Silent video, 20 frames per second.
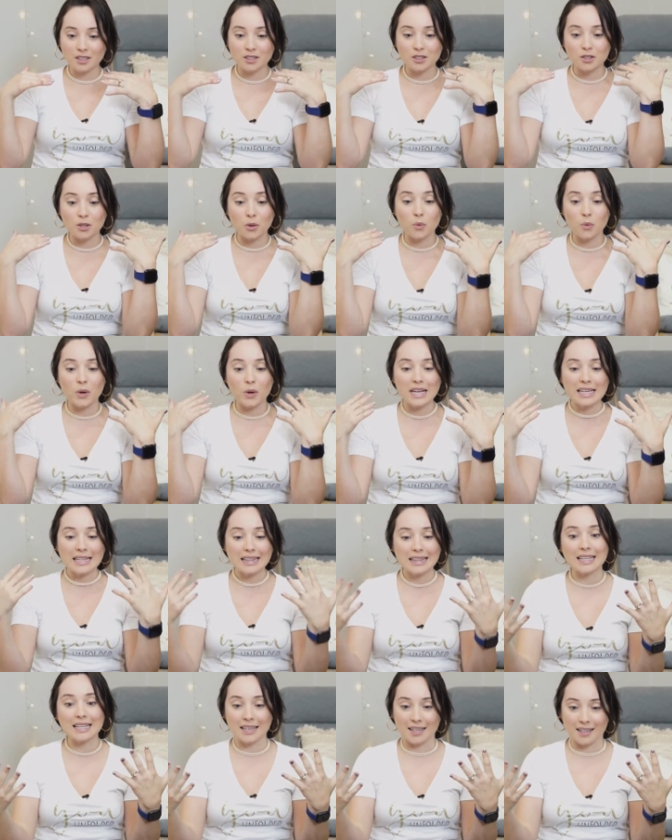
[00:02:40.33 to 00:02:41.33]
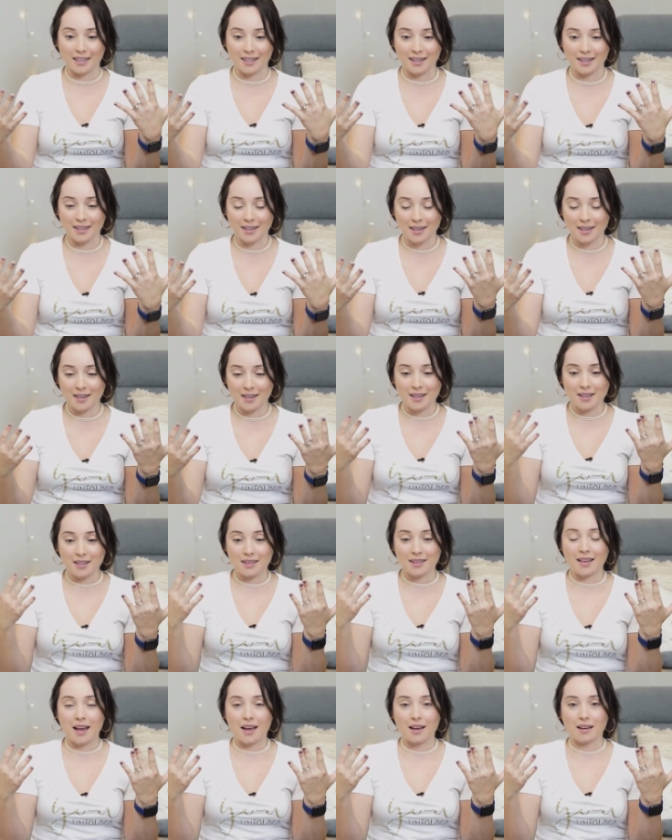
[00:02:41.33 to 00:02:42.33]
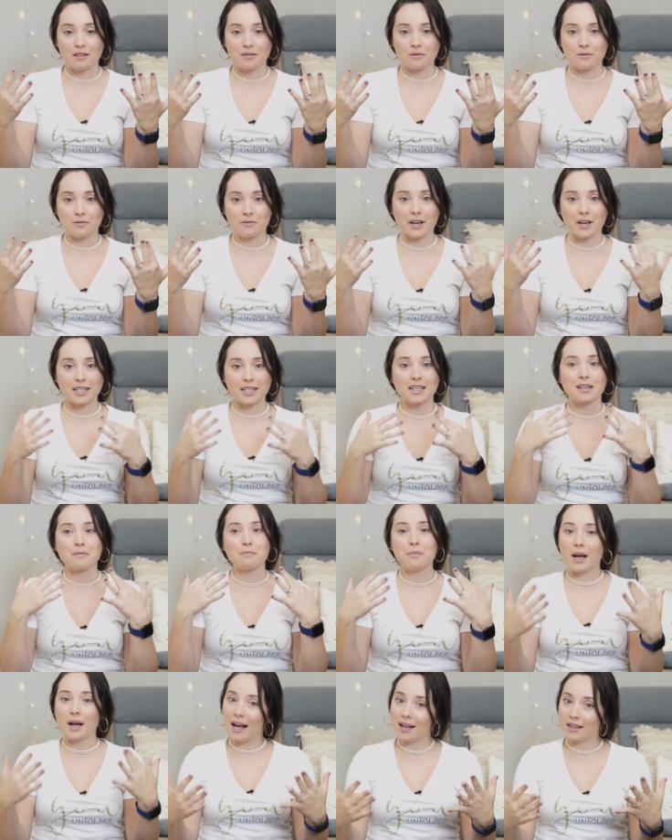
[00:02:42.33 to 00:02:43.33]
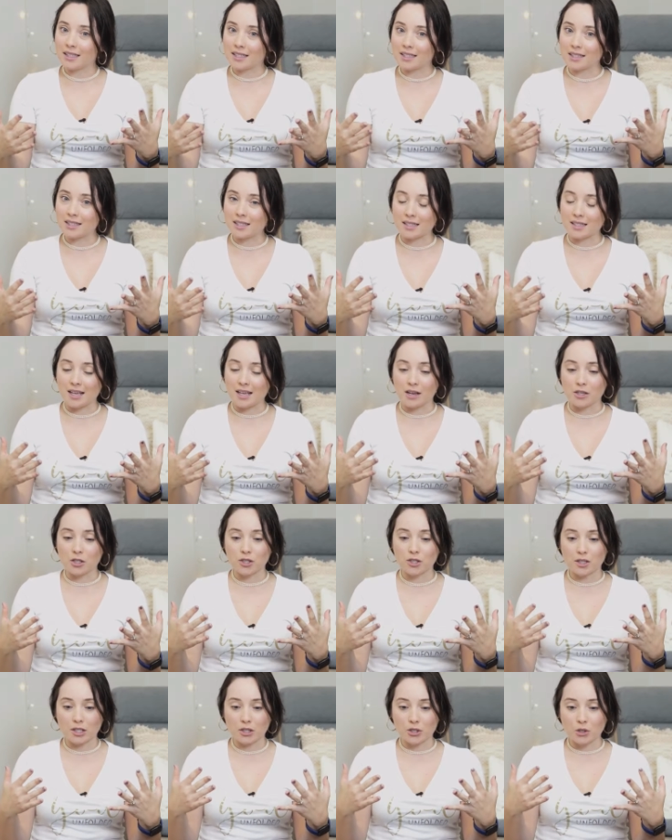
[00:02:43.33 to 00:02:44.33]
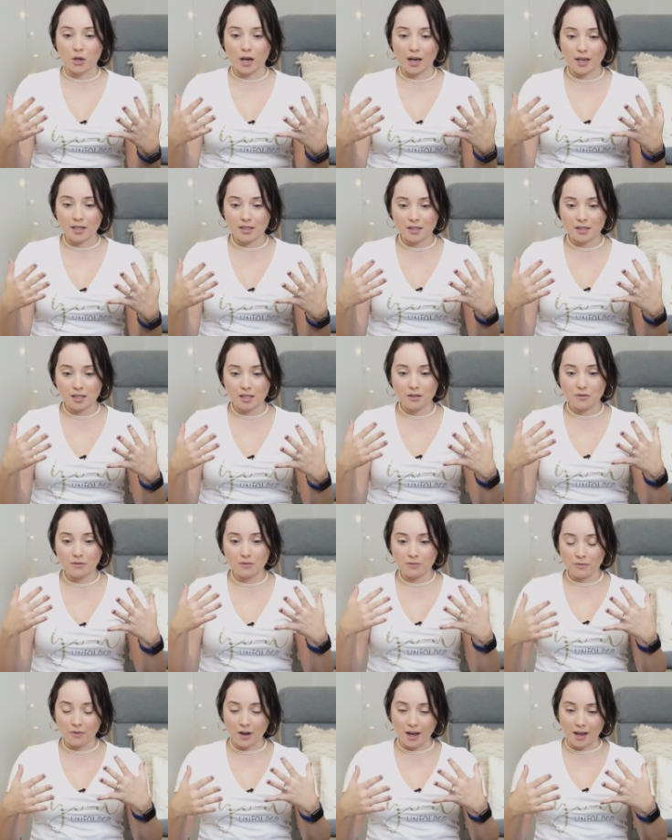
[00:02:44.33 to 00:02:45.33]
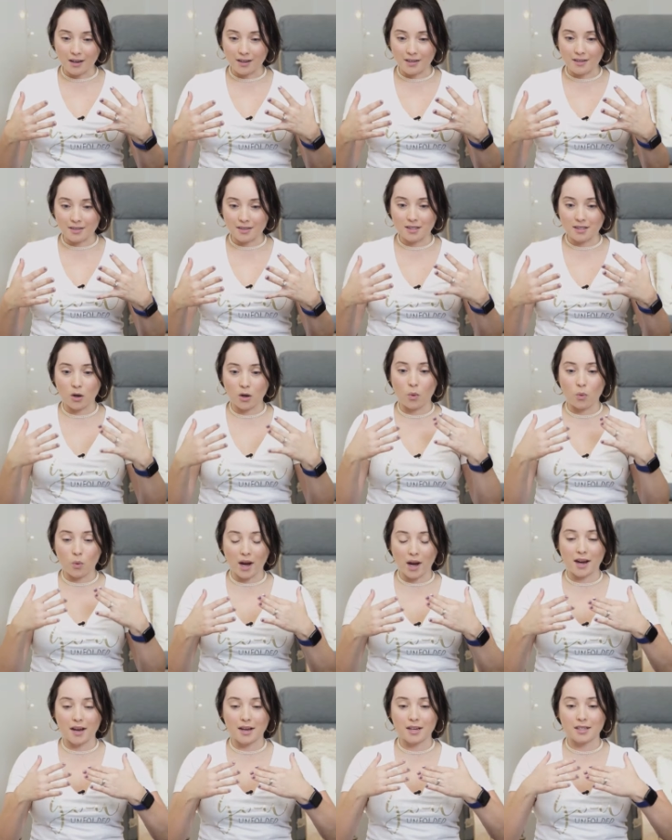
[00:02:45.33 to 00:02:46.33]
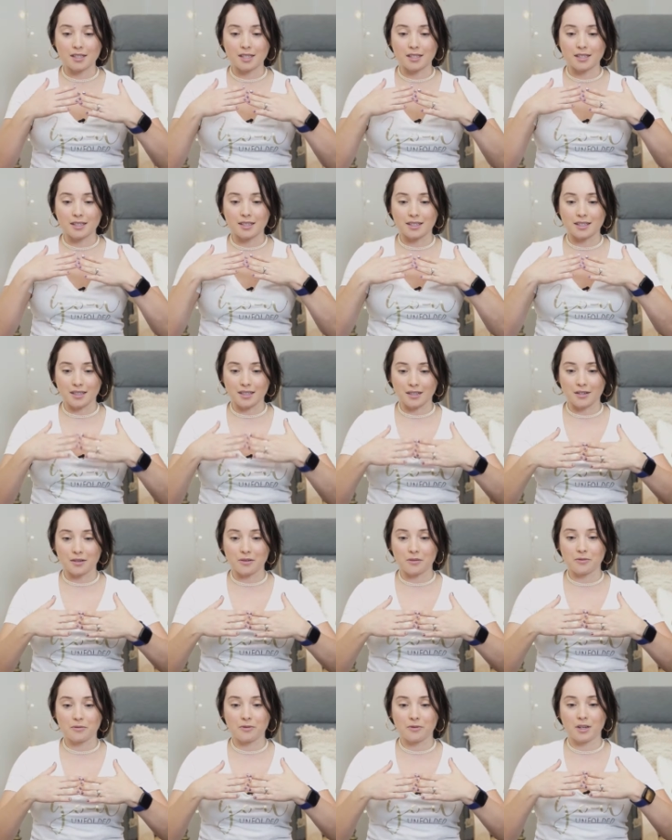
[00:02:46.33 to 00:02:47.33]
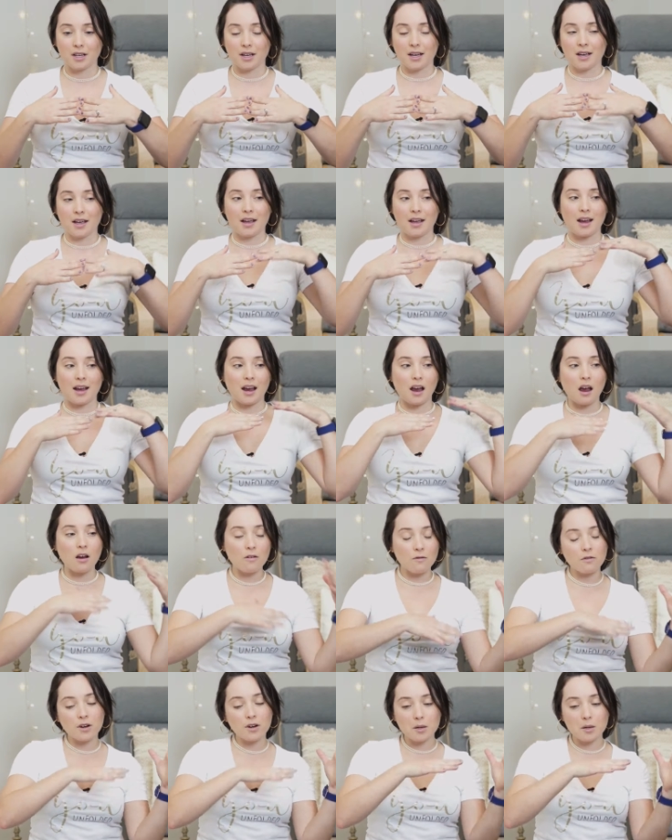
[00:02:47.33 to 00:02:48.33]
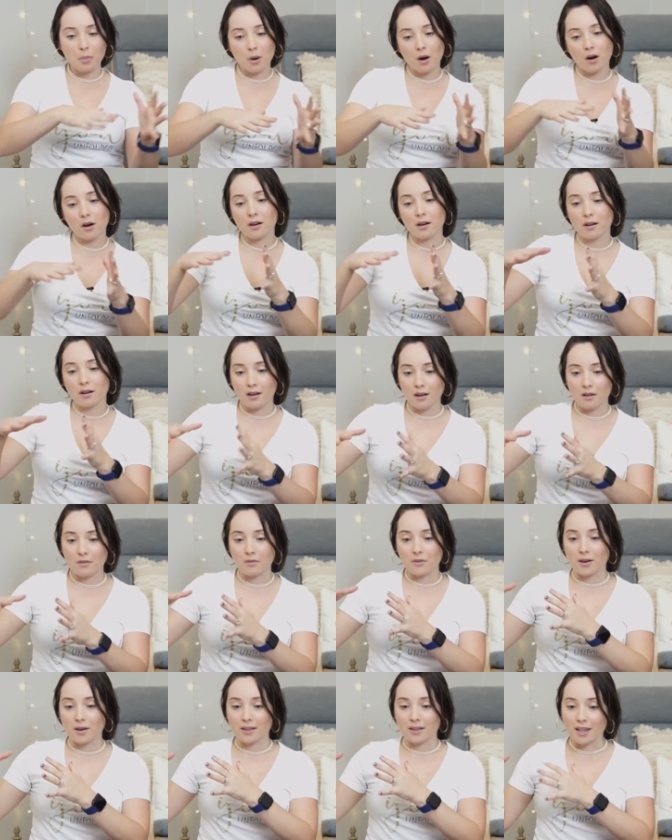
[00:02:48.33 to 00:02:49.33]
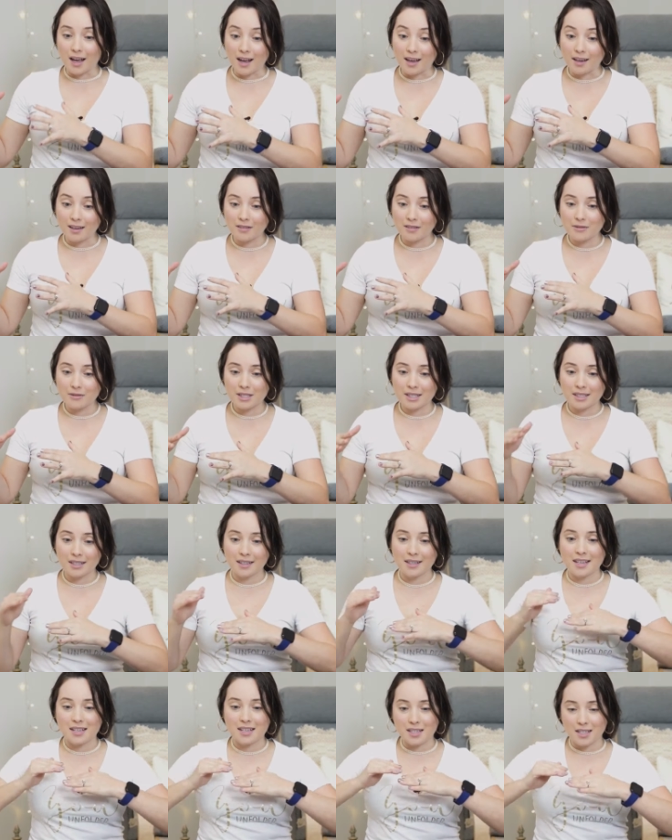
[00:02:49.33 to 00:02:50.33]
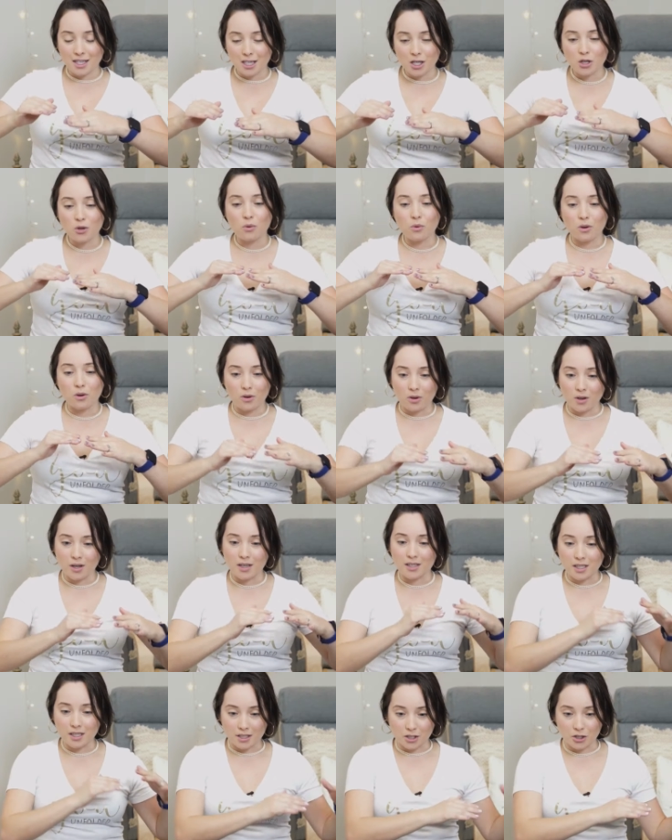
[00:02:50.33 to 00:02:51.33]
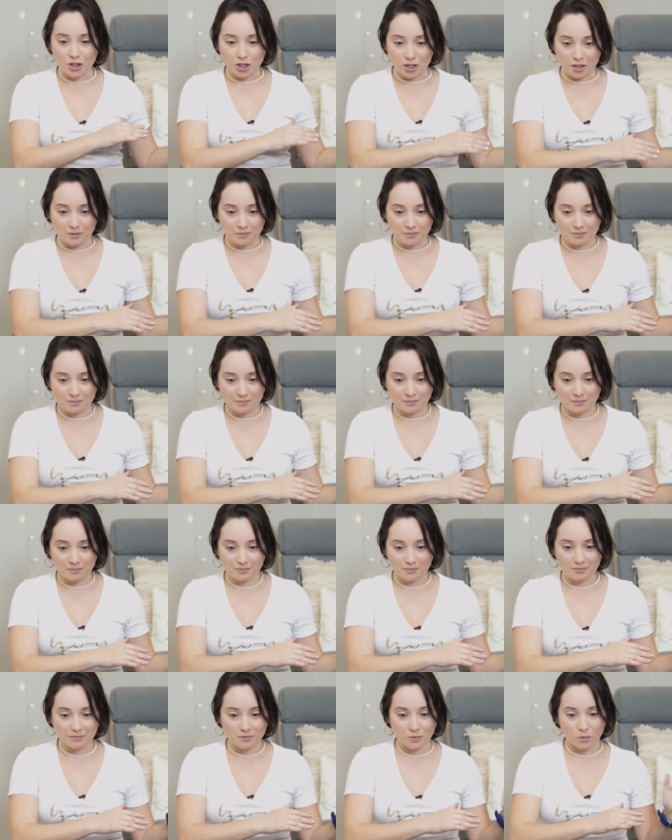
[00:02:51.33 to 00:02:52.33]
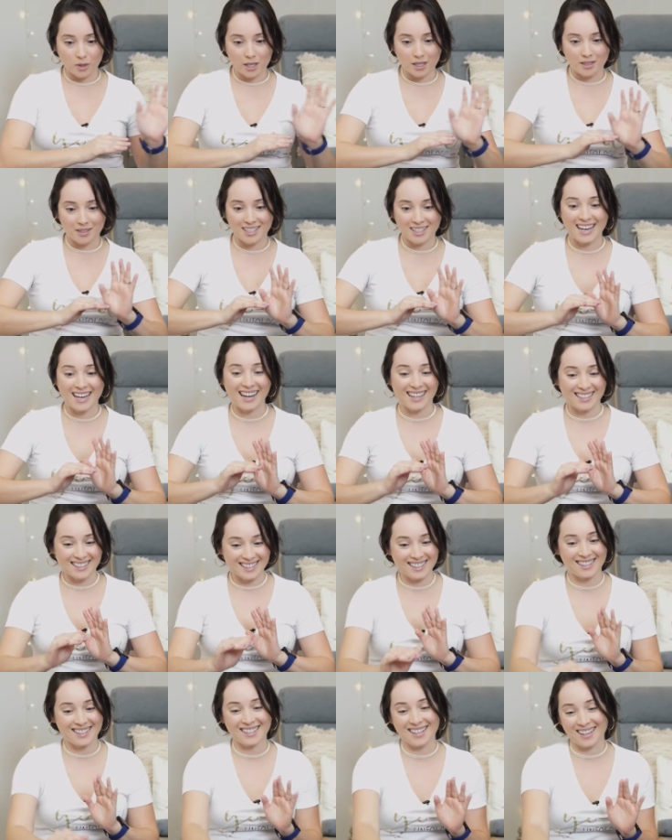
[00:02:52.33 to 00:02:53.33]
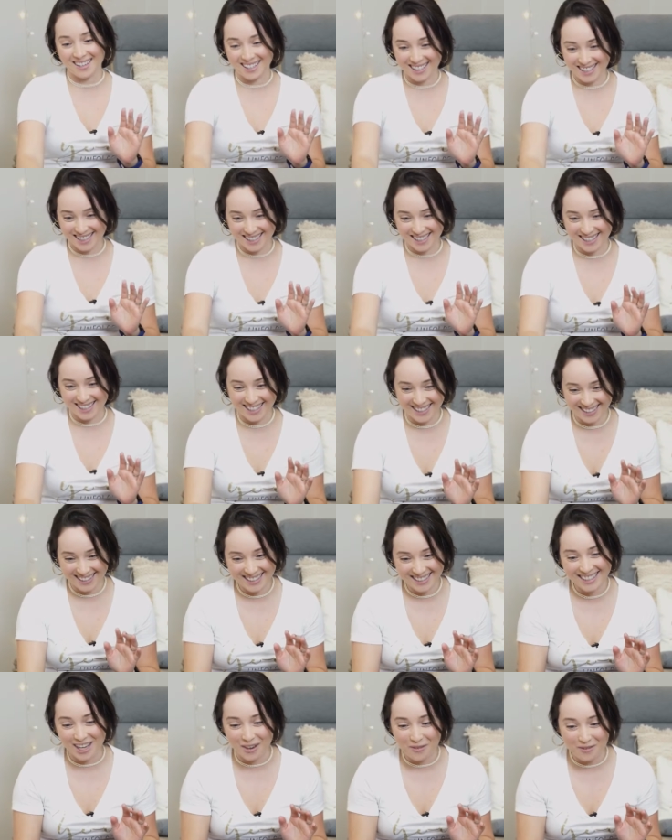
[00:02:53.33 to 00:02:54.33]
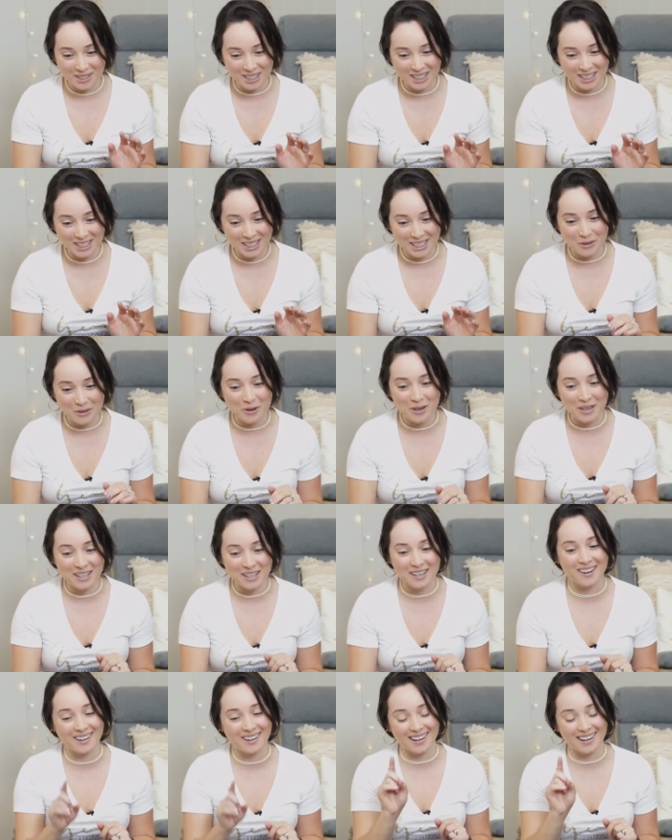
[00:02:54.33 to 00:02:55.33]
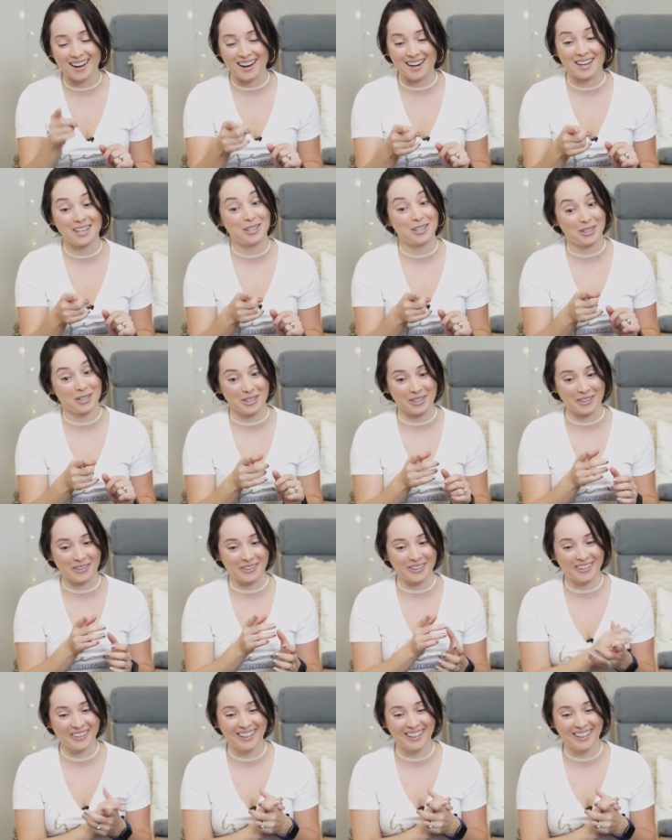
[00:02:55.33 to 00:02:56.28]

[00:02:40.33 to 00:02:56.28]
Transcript: So we think that finding balance is actually trying to find a way to give every part of our lives equal attention. I see, definitely working on it, I hear you.